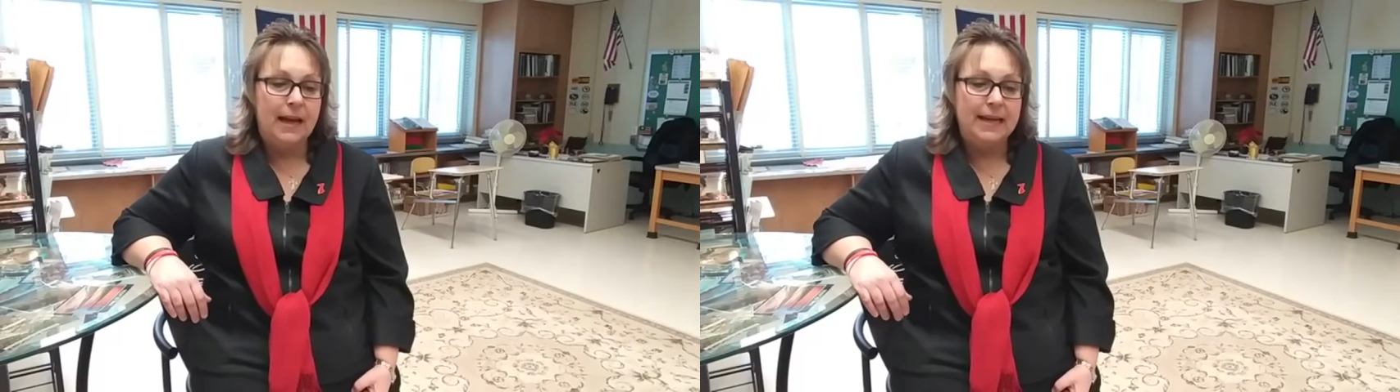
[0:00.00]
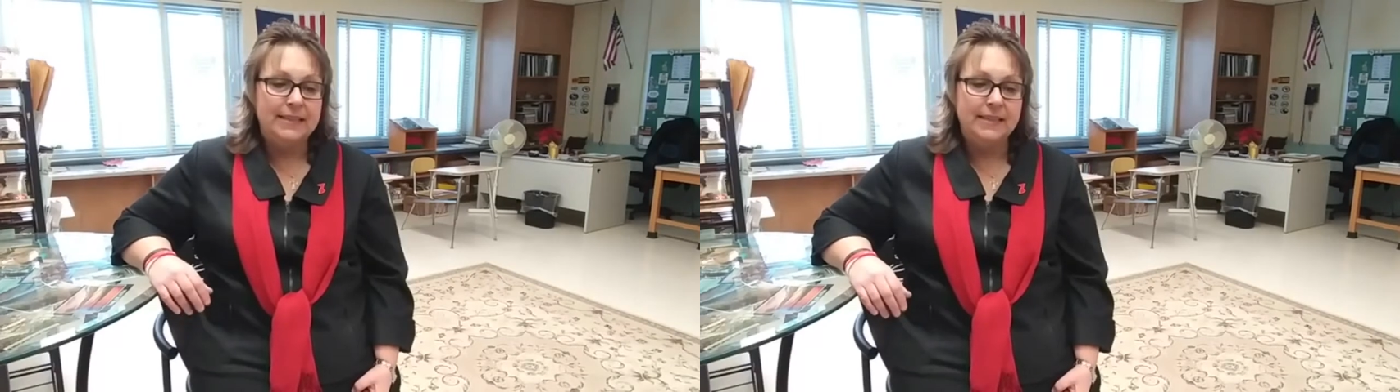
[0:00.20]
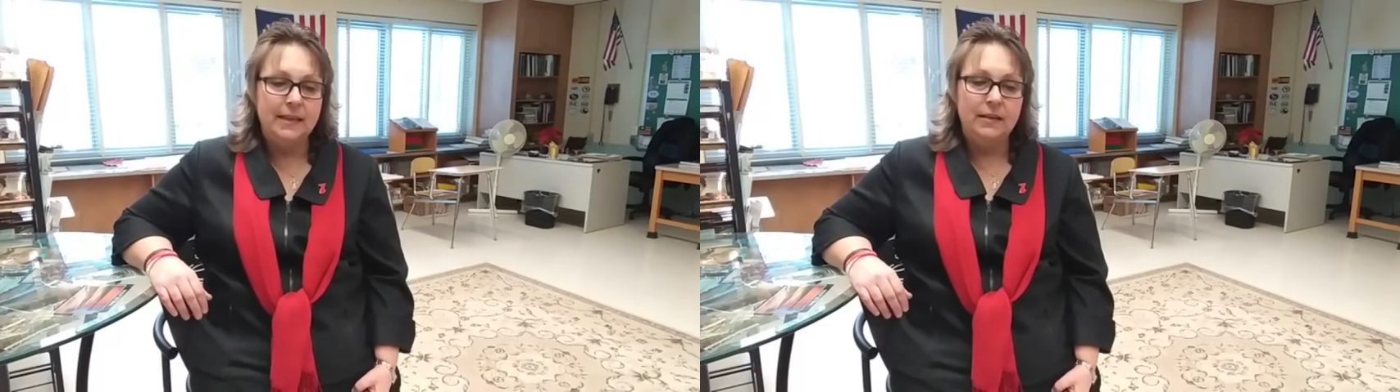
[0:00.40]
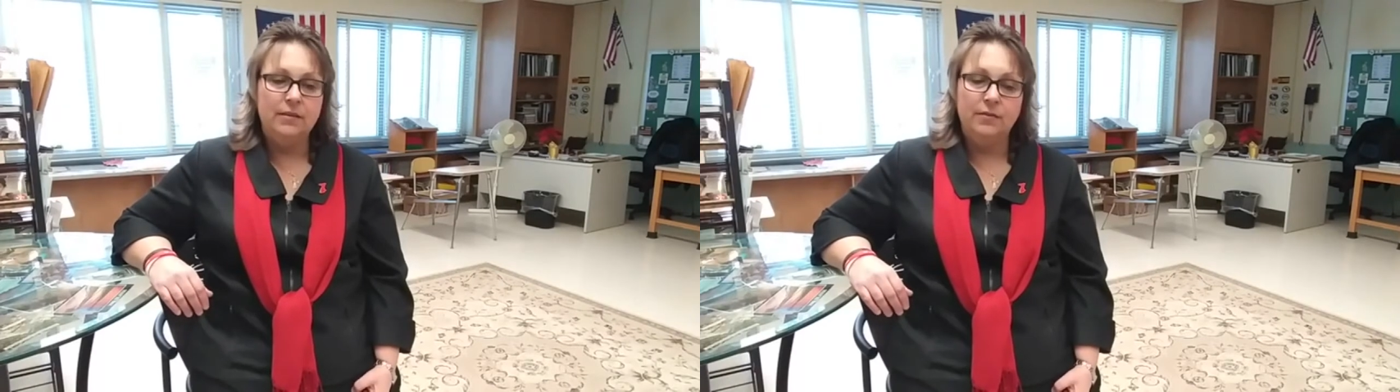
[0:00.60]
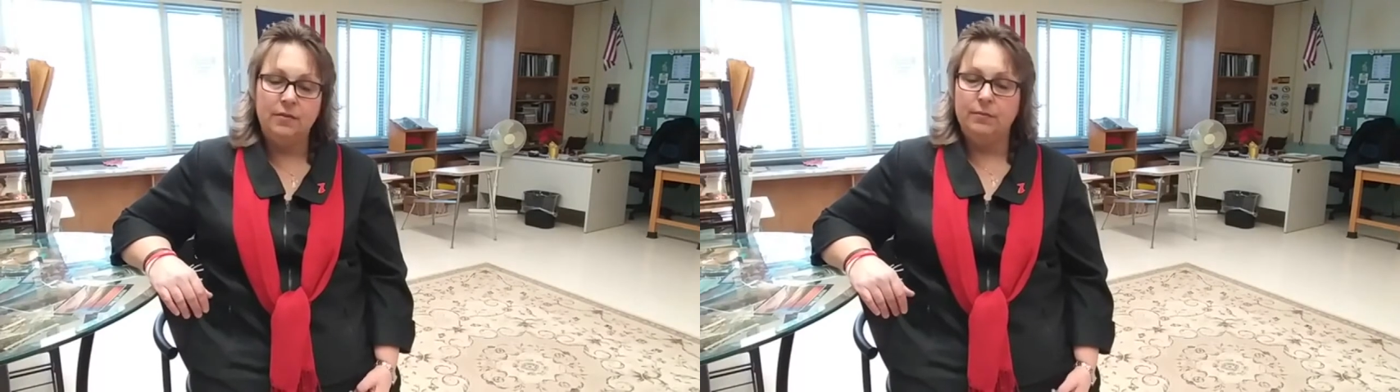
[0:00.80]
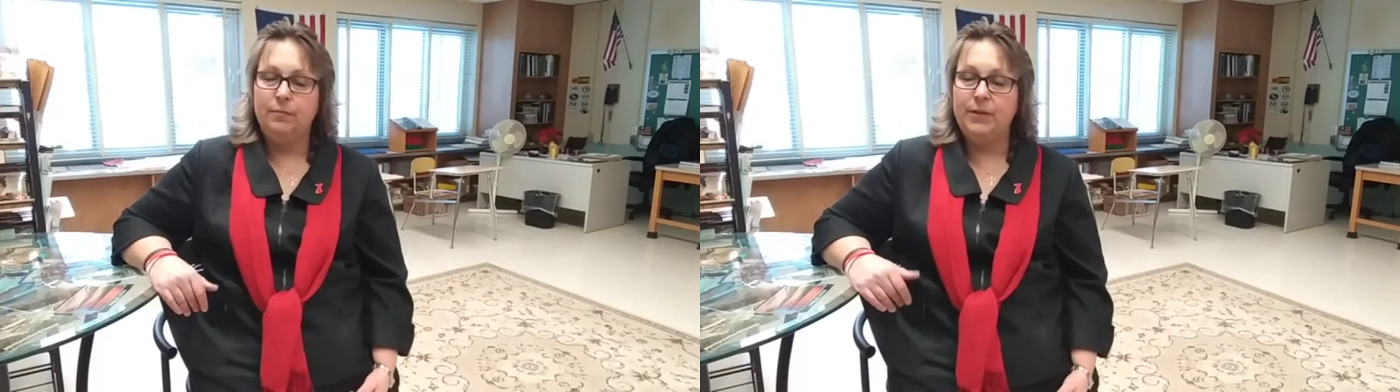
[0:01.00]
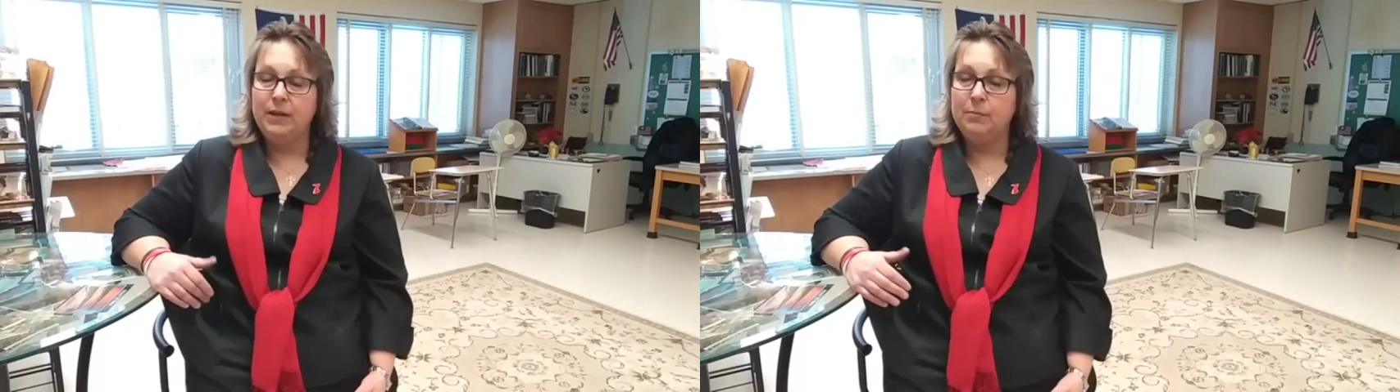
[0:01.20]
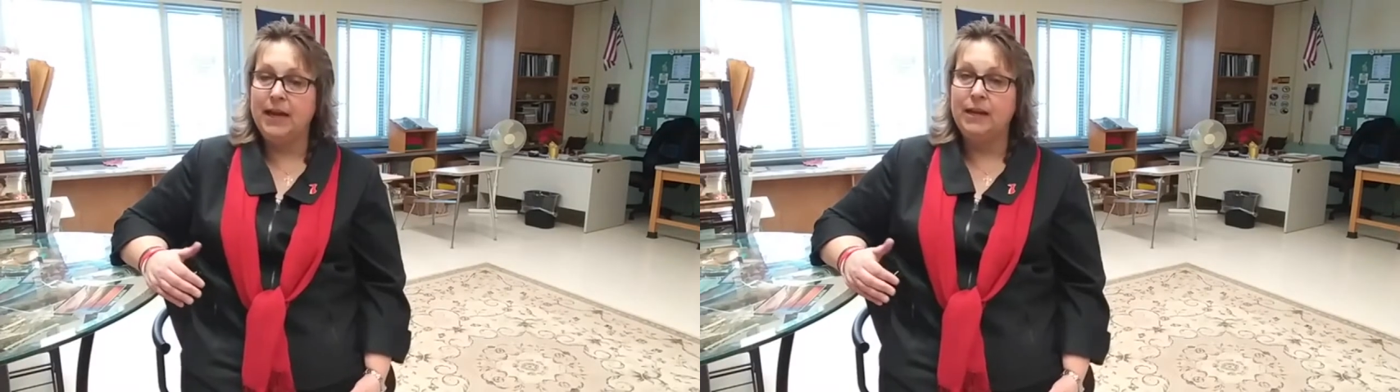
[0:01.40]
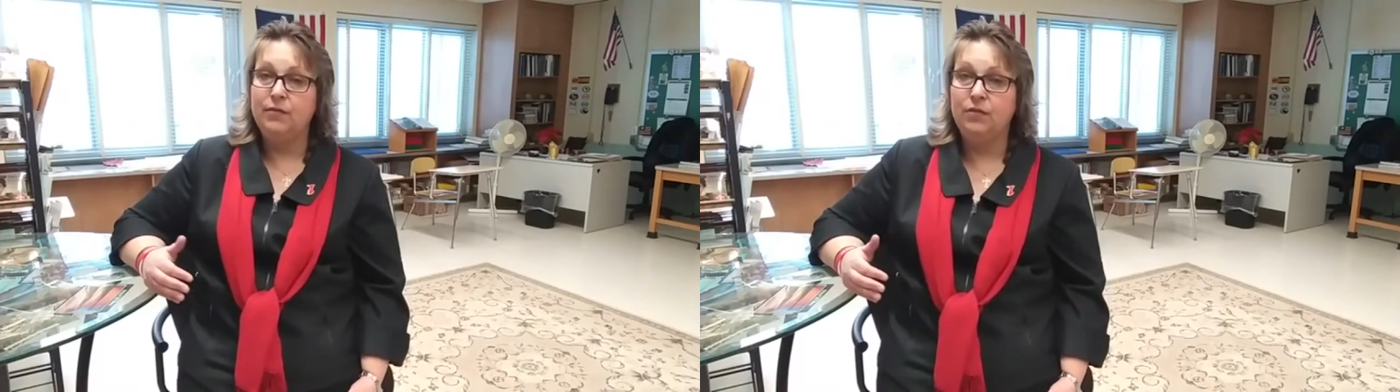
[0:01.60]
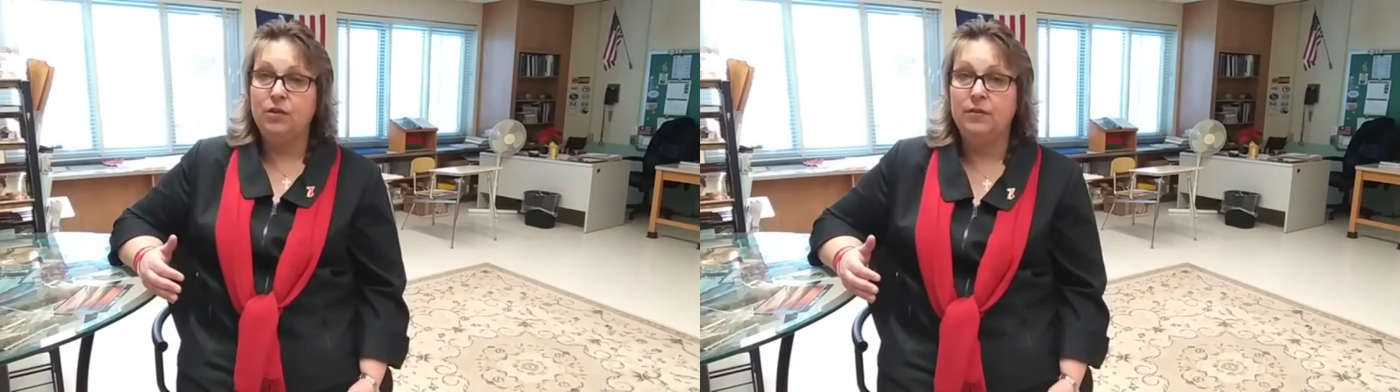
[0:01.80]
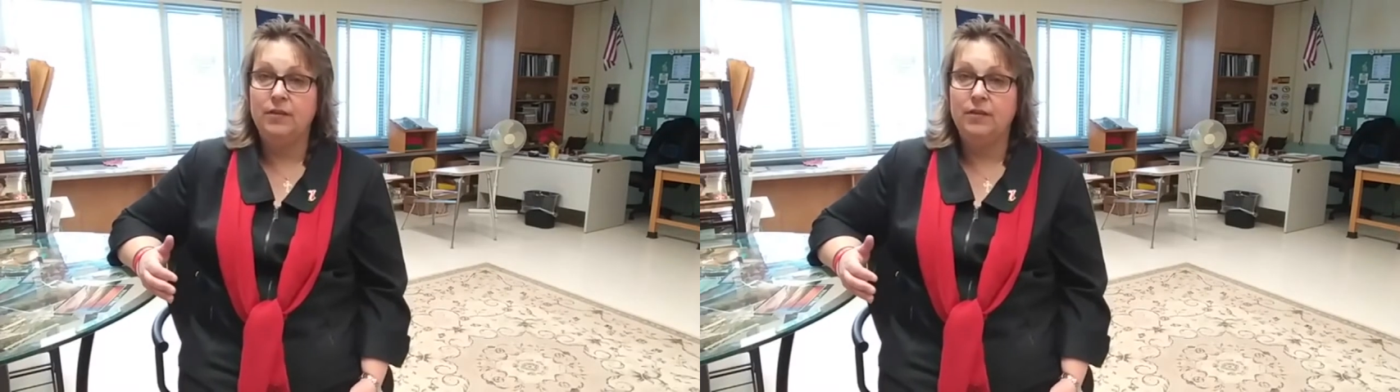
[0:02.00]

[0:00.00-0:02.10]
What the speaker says: I did, being mindful